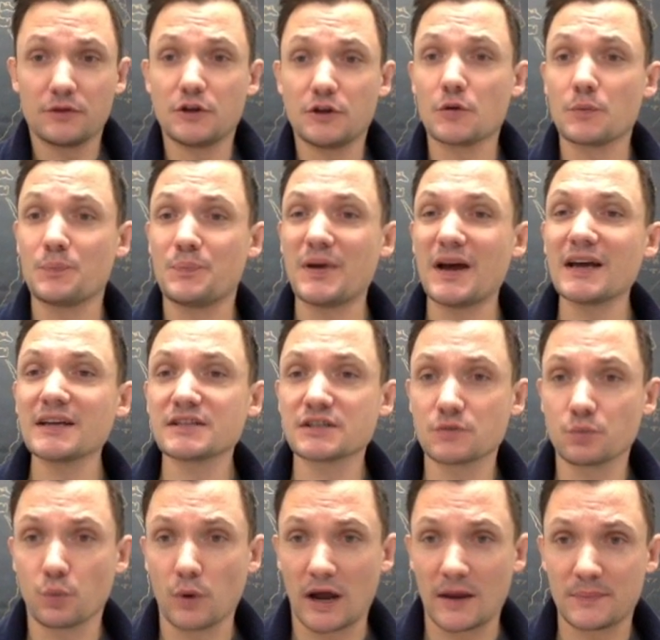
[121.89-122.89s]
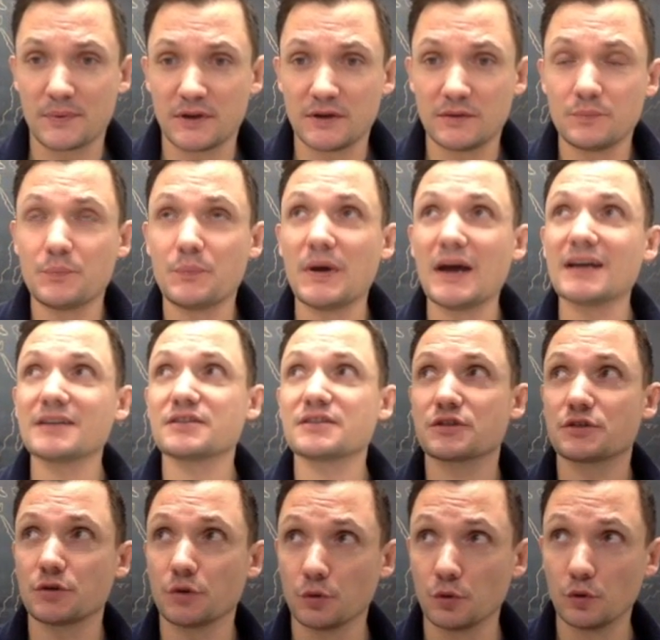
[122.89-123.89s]
Your best weapon,
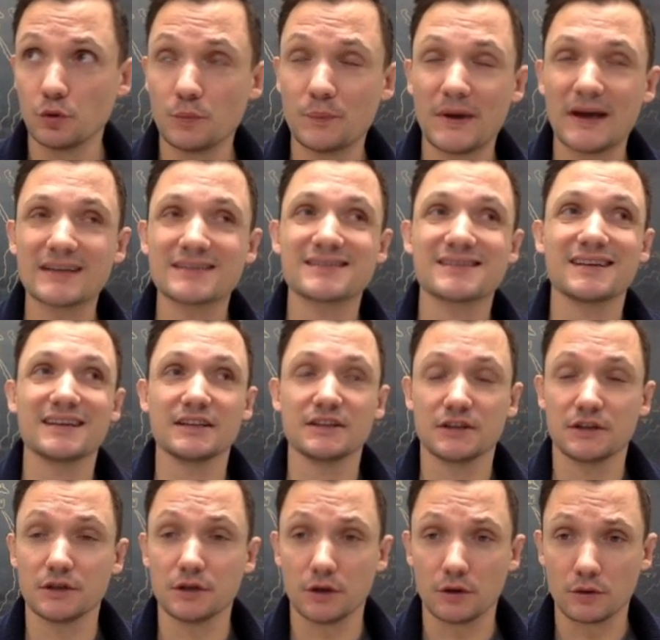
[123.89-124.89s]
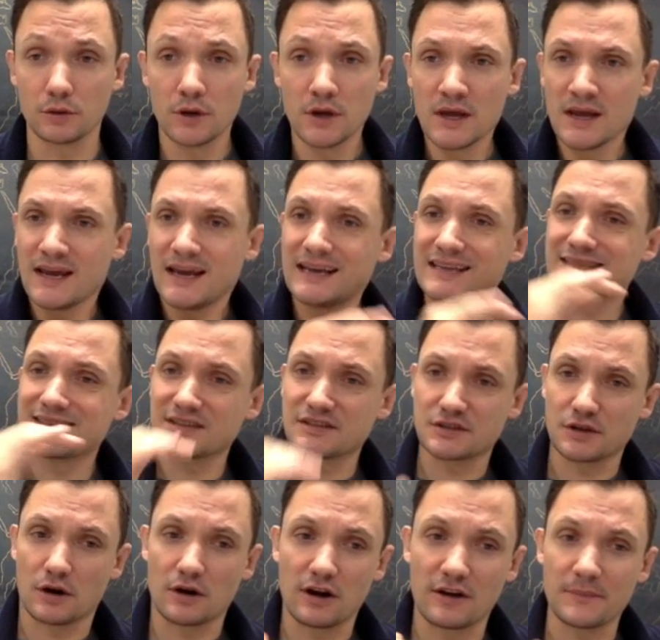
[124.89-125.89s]
best tool, best thing to do is to
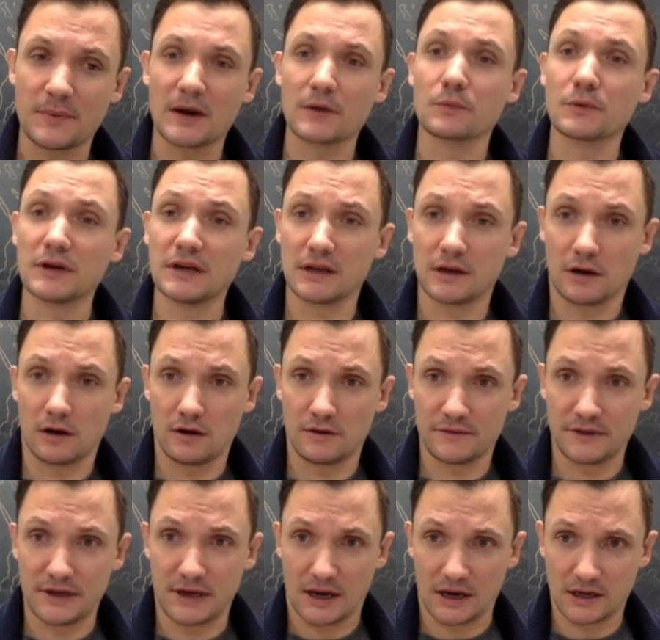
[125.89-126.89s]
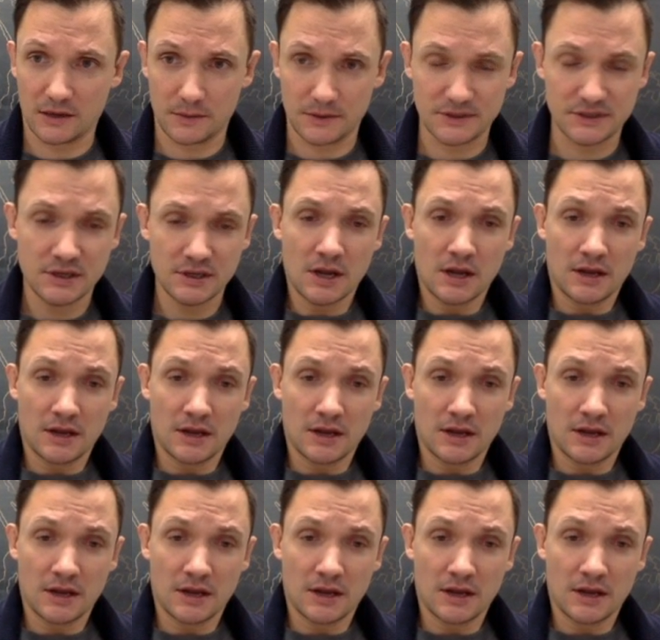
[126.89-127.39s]
start off by reading all of the documents.